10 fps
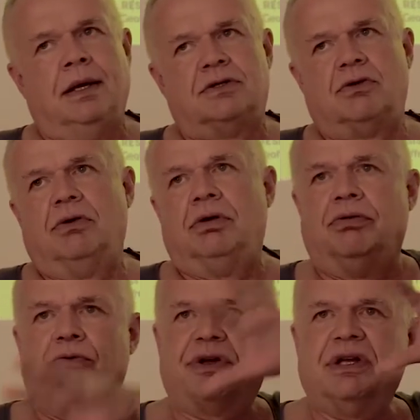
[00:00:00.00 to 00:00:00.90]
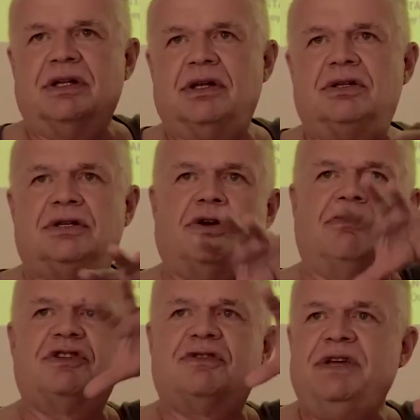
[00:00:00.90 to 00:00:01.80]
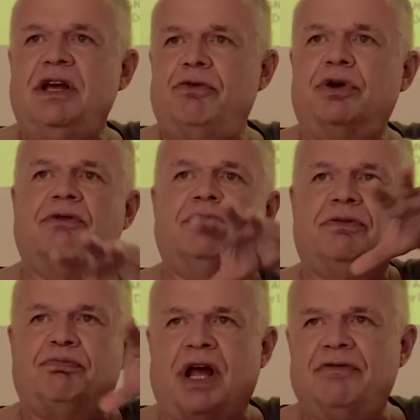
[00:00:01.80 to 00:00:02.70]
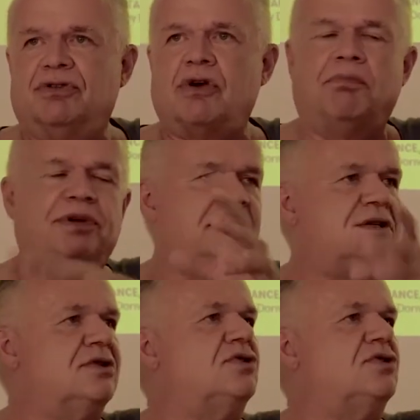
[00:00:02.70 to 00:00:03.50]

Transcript: So working in this sort of sphere, working with private companies and